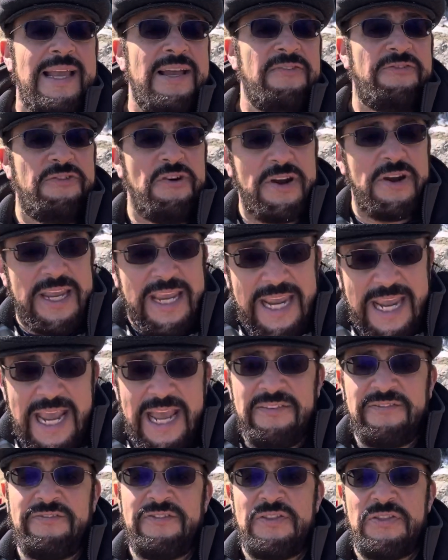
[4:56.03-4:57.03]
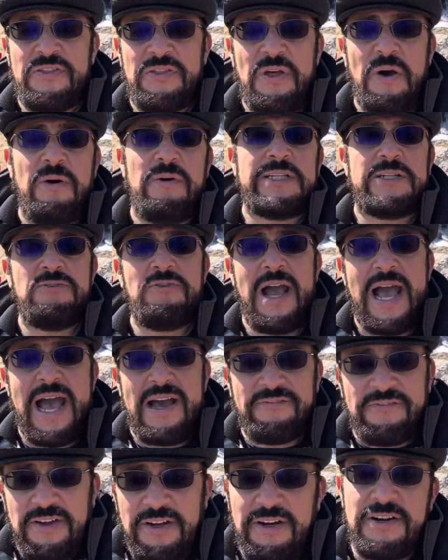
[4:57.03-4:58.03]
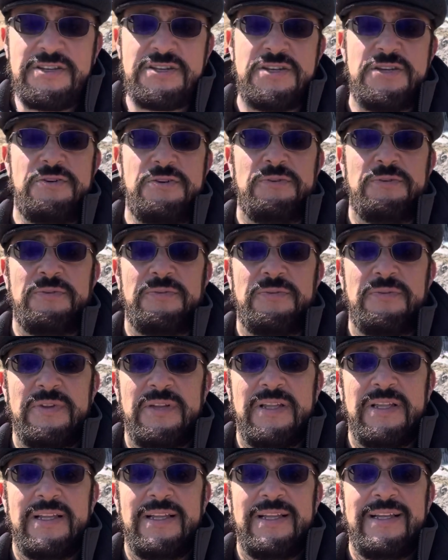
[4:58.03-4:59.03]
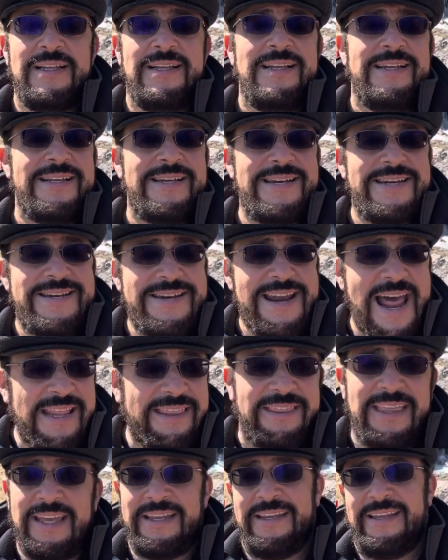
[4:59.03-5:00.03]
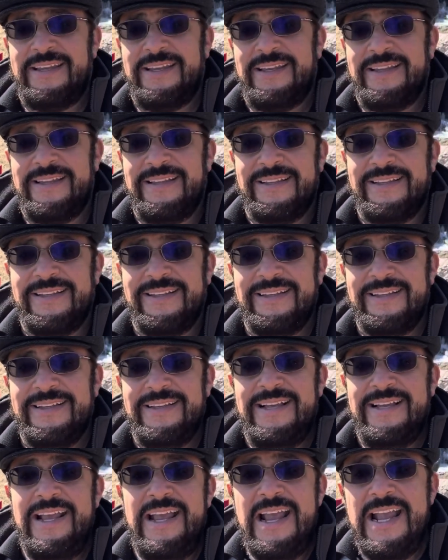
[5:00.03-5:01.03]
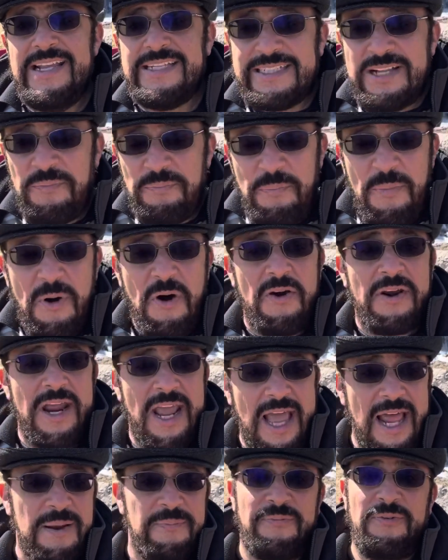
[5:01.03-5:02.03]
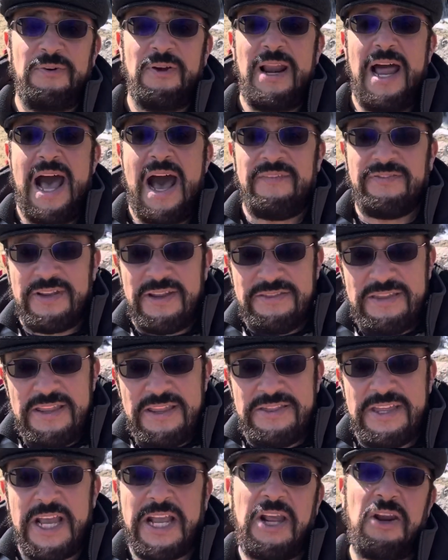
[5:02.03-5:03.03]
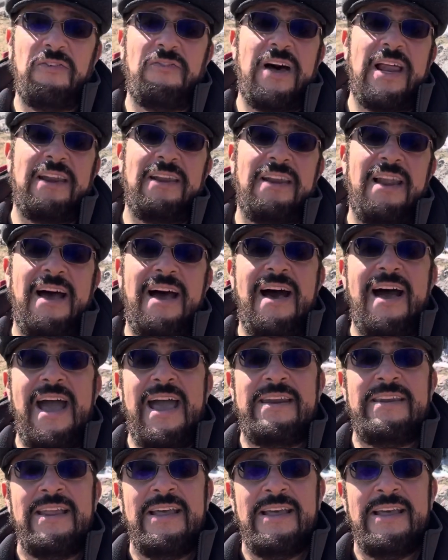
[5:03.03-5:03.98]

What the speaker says: Forgive those who have hurt you. Nothing is more helpful after the dhikr of Allah and